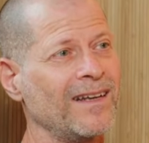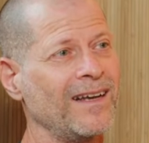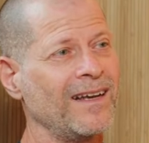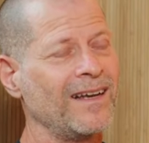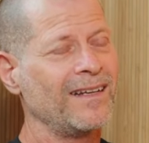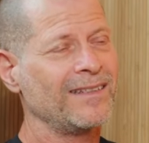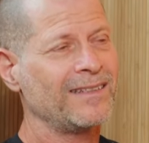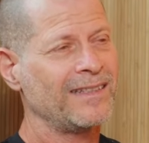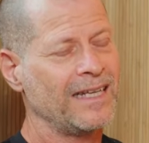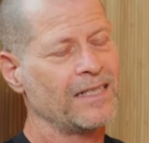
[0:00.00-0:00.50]

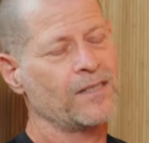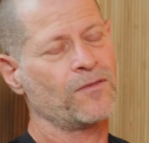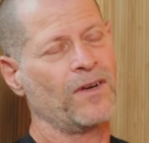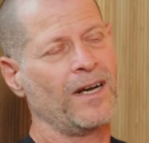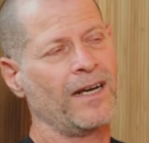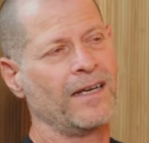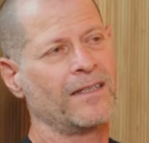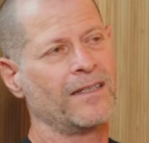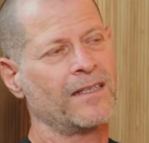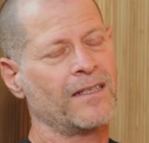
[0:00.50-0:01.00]
Uh, that's
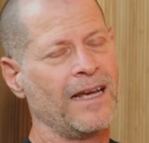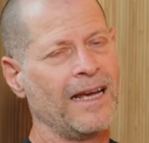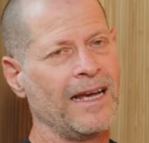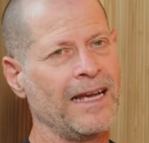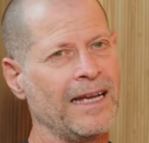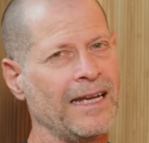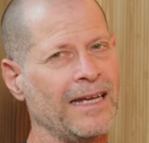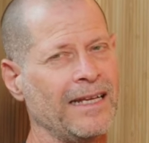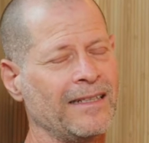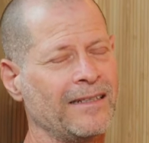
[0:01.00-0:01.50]
right.
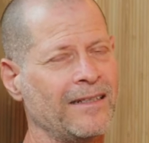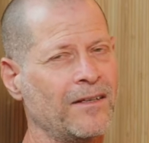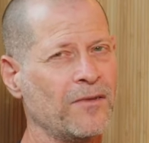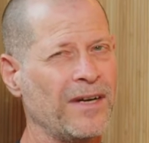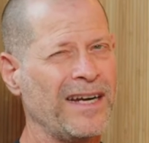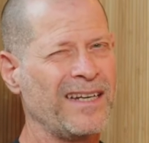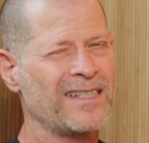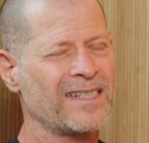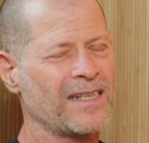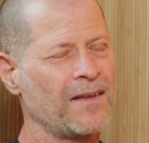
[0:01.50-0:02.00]
And
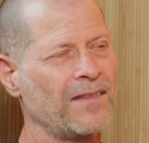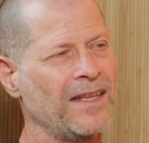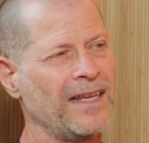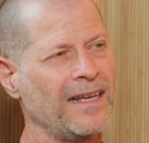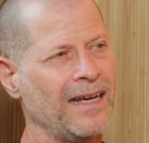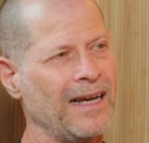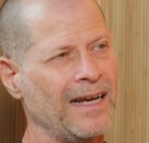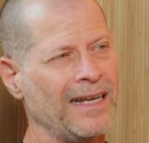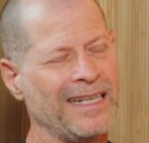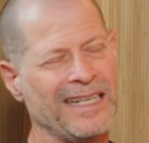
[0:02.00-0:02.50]
create
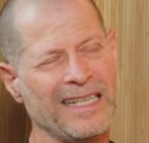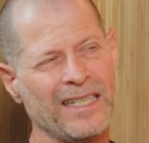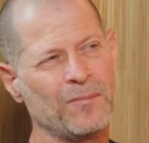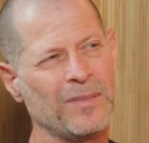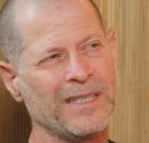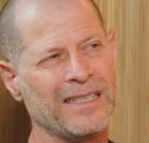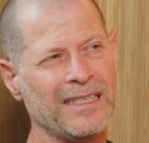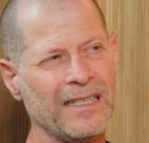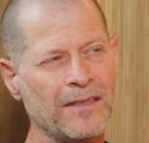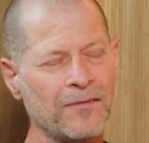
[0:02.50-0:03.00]
something a little
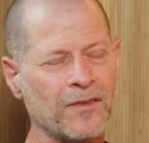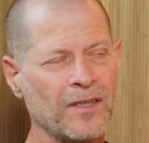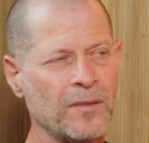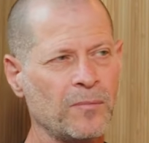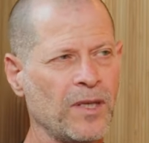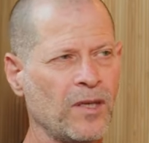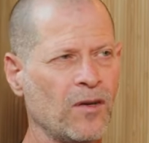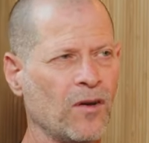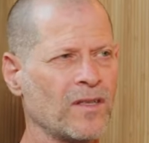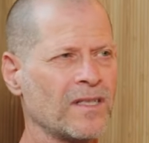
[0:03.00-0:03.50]
bit
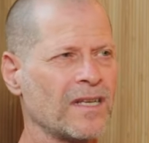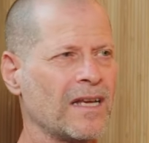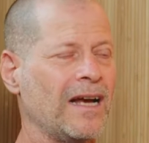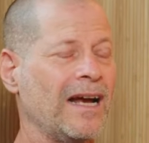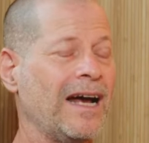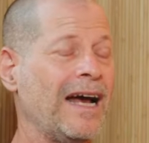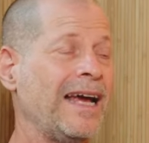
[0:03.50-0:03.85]
different because